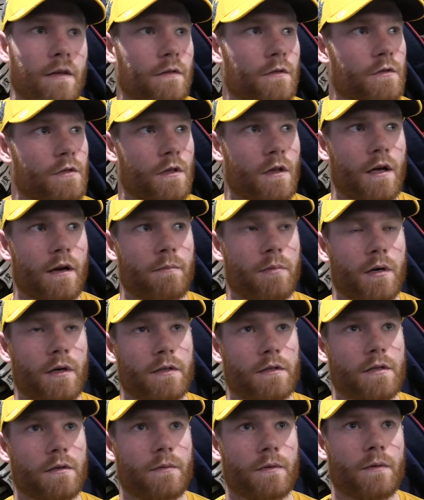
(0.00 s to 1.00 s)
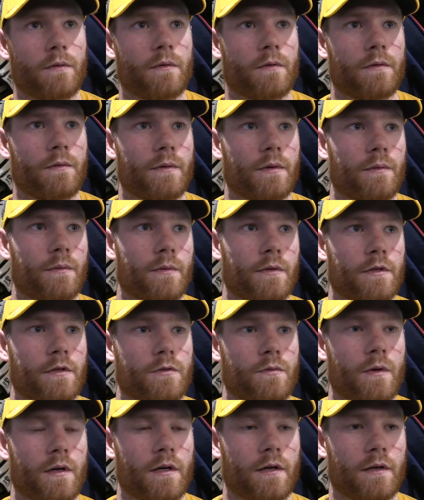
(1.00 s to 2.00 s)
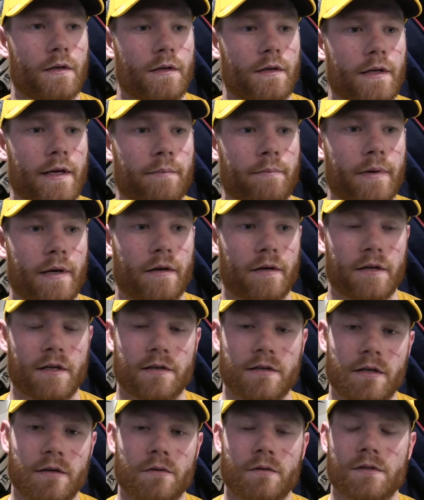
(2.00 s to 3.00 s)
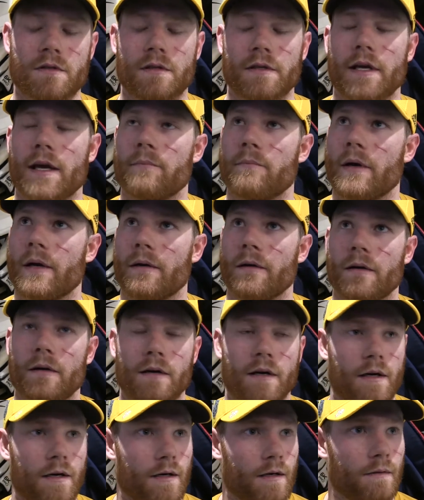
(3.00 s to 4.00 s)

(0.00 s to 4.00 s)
think there's a lot of parts that we just want to get better, continuously get better.